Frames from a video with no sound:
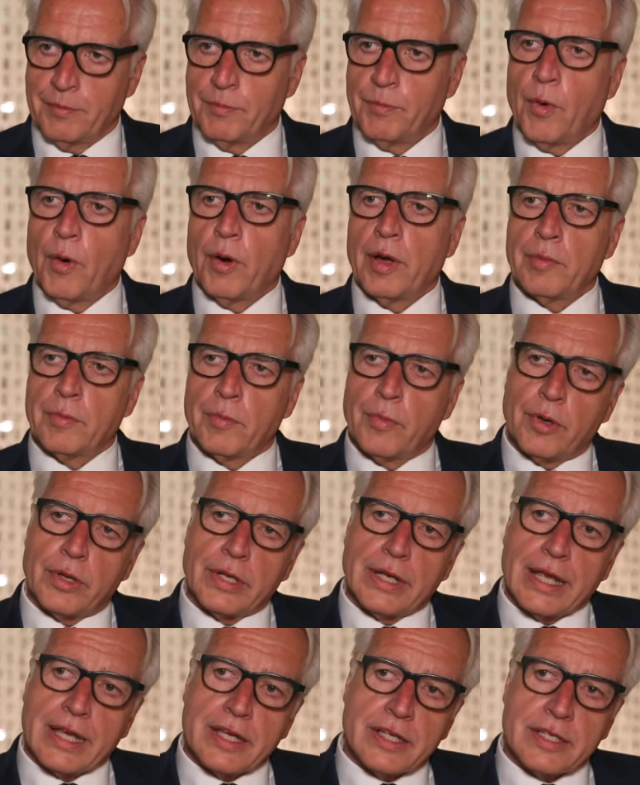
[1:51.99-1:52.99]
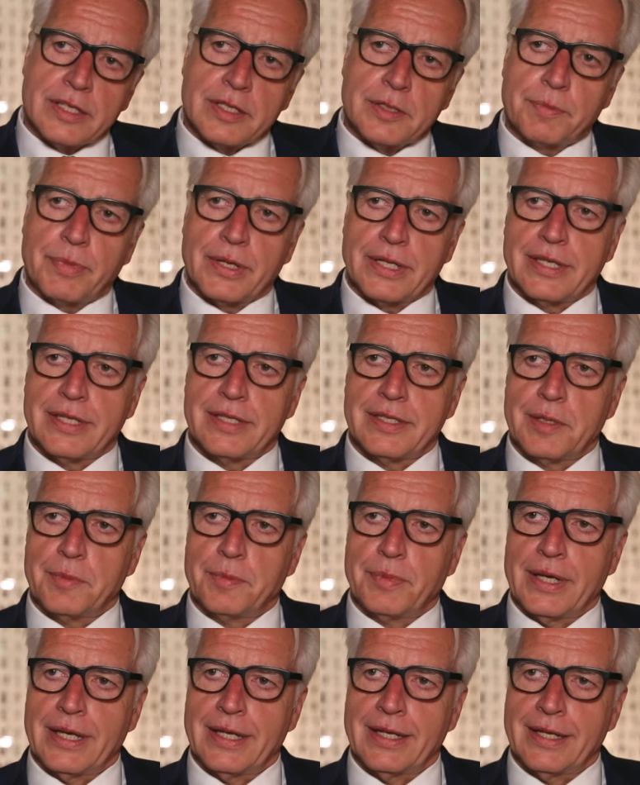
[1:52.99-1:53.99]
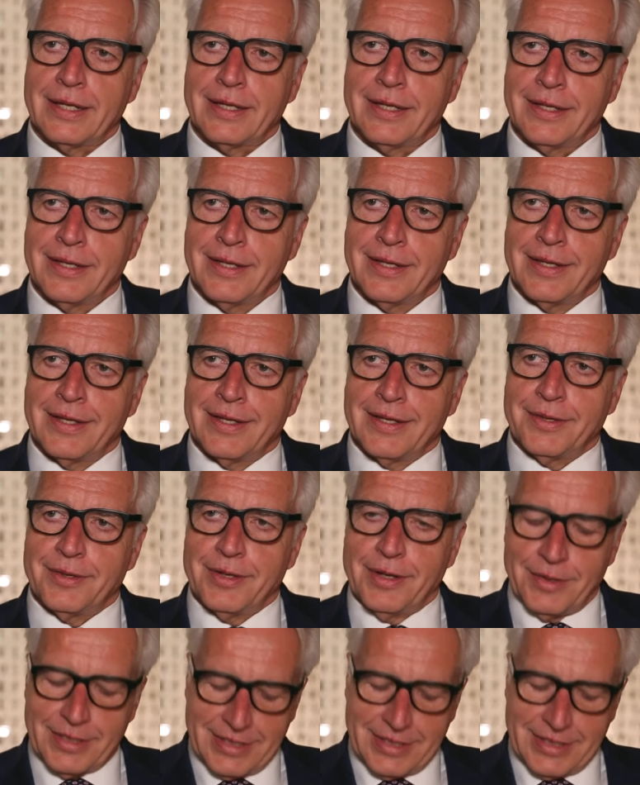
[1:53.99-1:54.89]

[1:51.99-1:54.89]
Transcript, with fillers: More and more nations participating. You know,